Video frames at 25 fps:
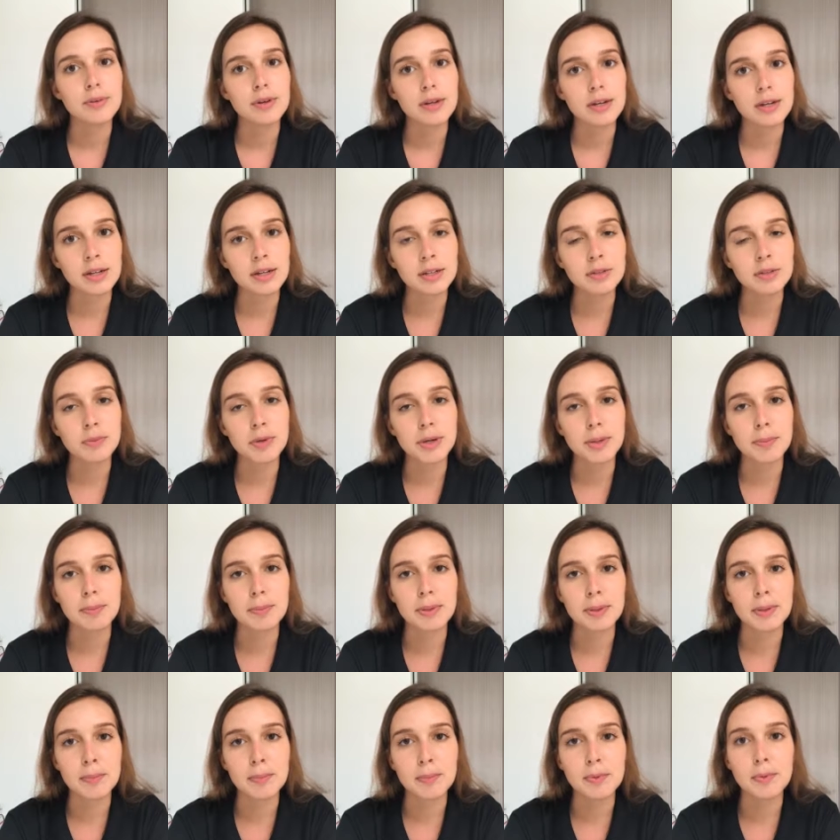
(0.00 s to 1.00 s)
unaware
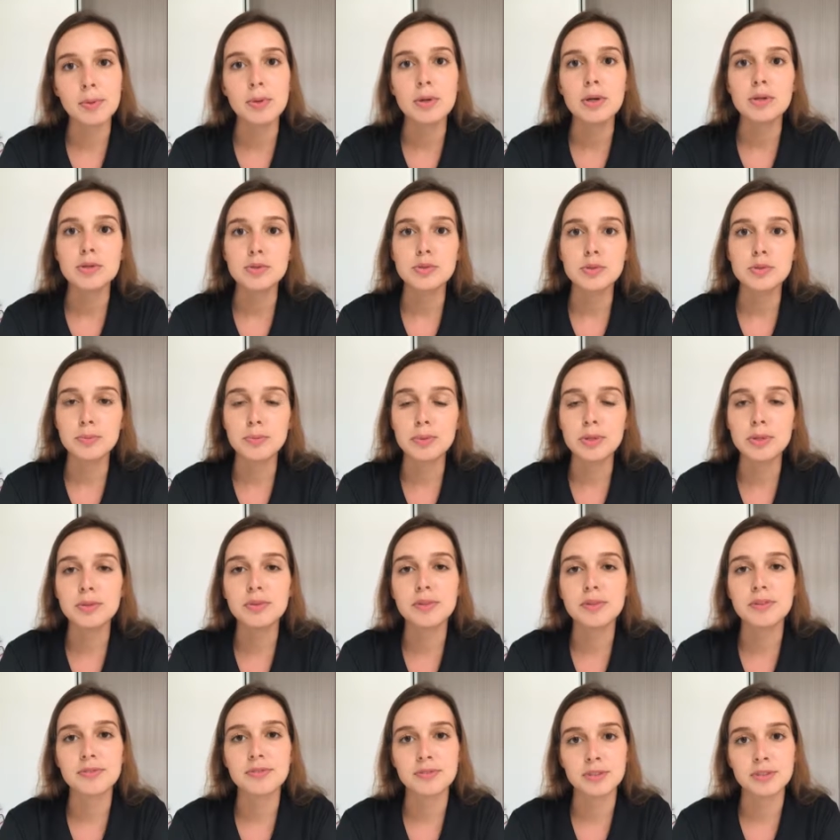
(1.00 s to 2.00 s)
people to build the
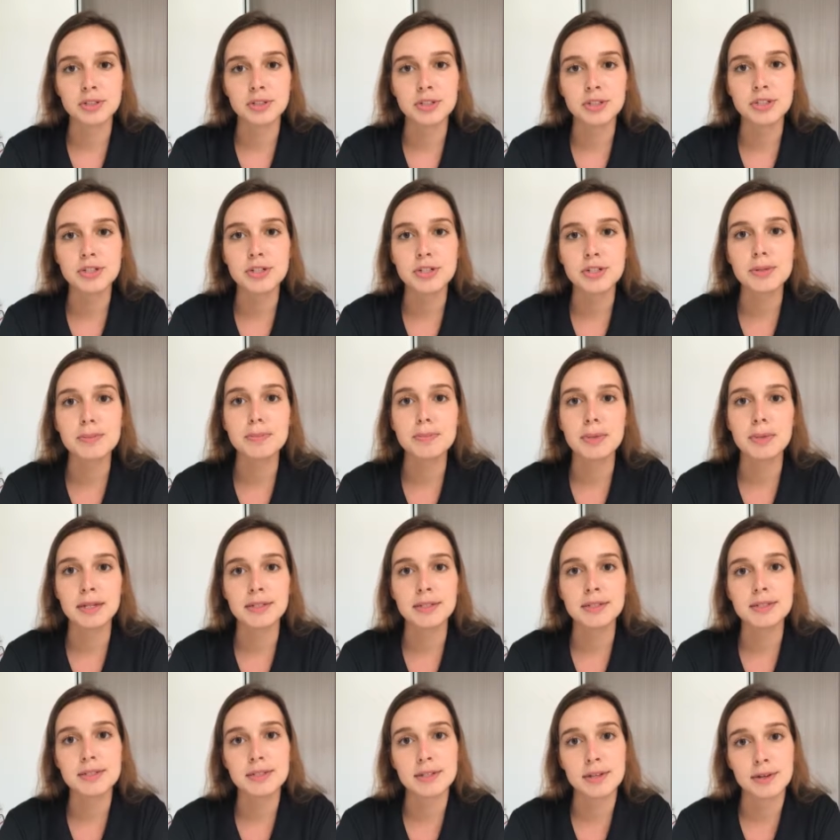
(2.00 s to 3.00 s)
furniture by
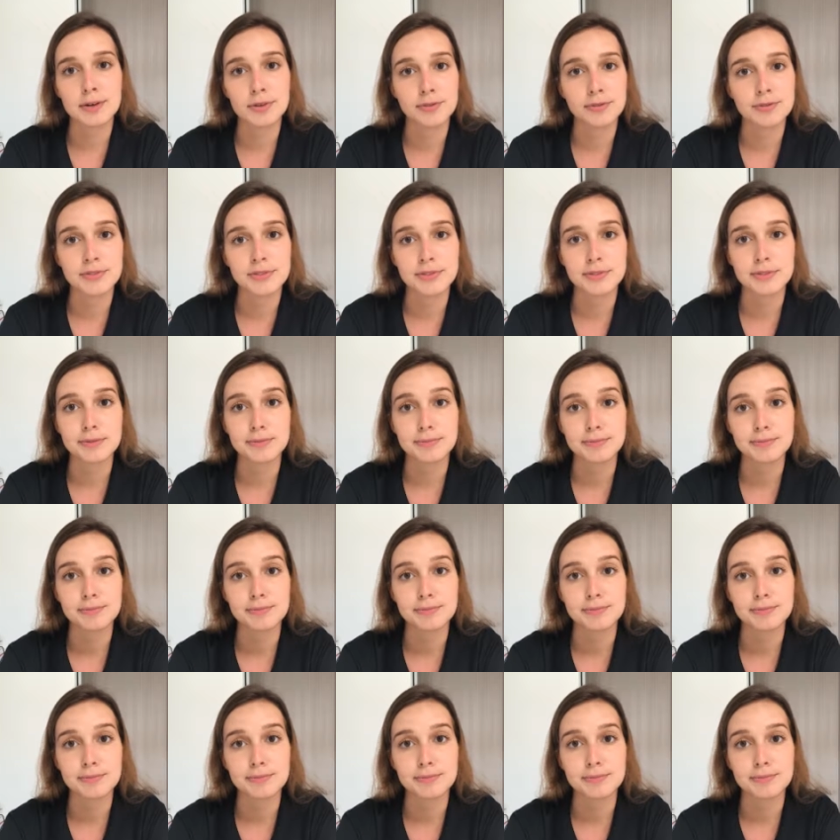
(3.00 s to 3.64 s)
themselves.